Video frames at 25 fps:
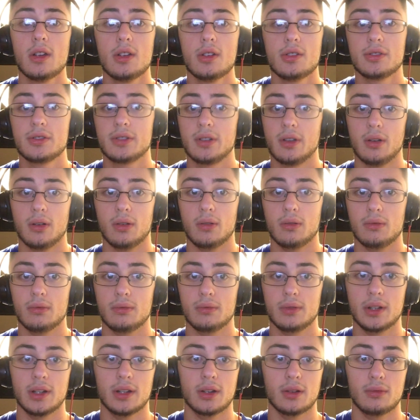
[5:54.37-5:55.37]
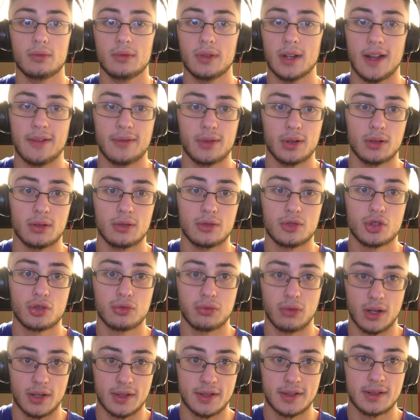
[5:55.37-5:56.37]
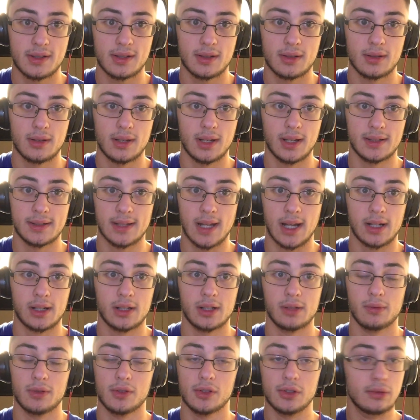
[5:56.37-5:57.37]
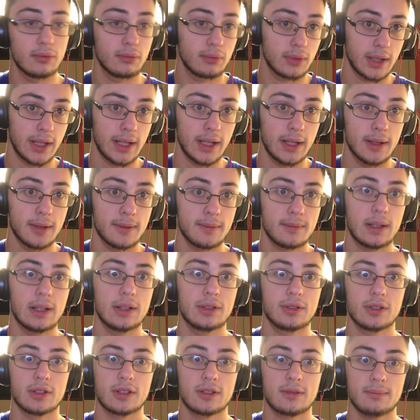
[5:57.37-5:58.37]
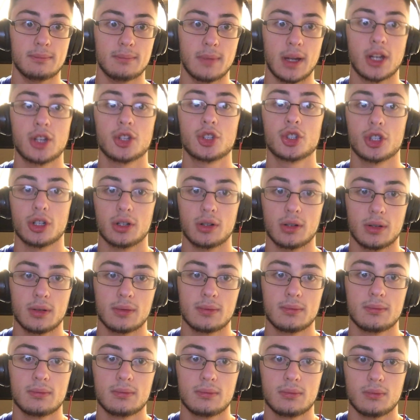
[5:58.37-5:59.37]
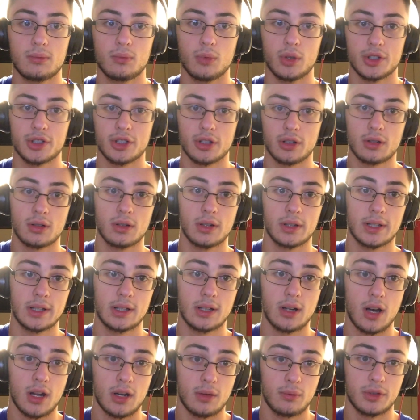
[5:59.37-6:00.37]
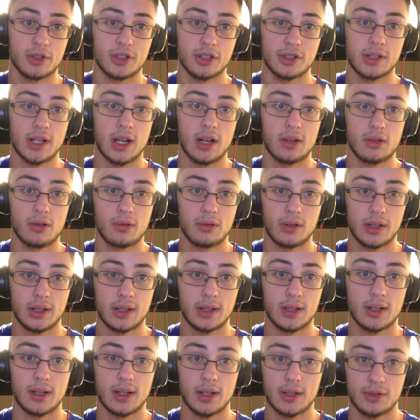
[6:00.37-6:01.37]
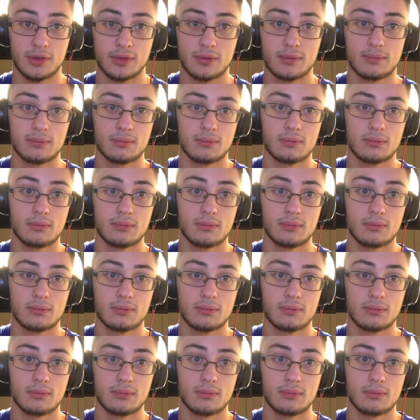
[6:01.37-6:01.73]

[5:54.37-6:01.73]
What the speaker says: So, never trust exactly what you read, and just make sure what you're clicking on and what you're downloading is